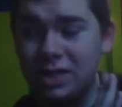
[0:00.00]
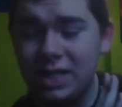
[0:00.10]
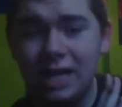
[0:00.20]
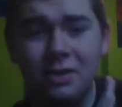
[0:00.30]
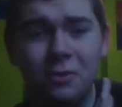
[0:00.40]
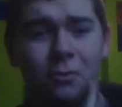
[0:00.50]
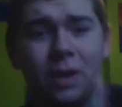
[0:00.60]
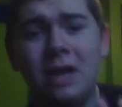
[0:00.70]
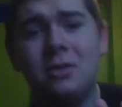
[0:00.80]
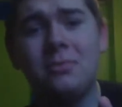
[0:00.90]
kind of
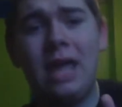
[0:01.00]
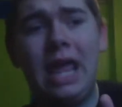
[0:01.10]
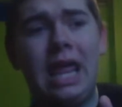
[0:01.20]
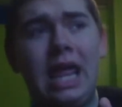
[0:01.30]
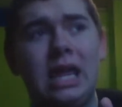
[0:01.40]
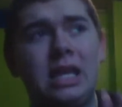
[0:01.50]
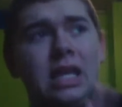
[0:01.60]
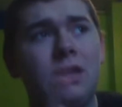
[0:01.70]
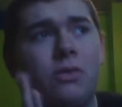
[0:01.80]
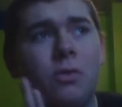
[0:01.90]
random
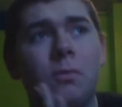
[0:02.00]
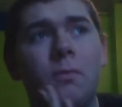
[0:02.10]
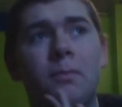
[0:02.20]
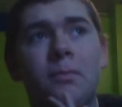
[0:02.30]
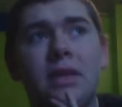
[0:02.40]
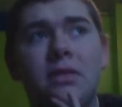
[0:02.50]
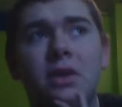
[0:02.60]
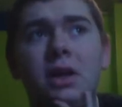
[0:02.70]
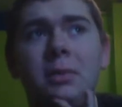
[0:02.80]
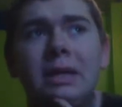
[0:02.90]
endings or messed
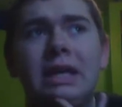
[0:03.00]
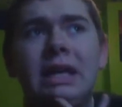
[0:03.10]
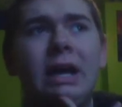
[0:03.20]
up.